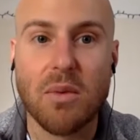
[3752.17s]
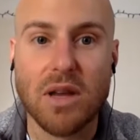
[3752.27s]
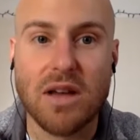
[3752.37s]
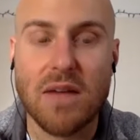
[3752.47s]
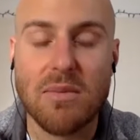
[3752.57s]

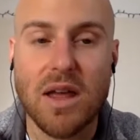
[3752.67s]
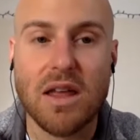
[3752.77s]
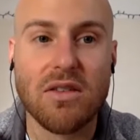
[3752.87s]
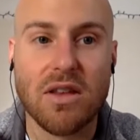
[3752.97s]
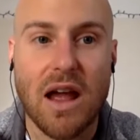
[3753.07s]
what time
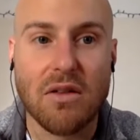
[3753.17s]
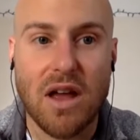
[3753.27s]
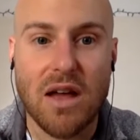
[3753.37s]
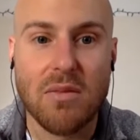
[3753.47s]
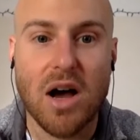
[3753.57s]
is and how
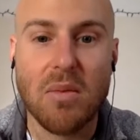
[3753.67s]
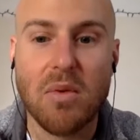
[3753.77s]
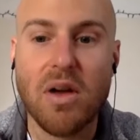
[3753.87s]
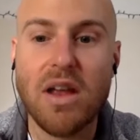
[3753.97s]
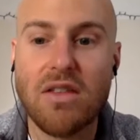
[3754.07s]
time
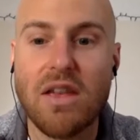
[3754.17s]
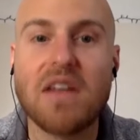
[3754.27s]
operates.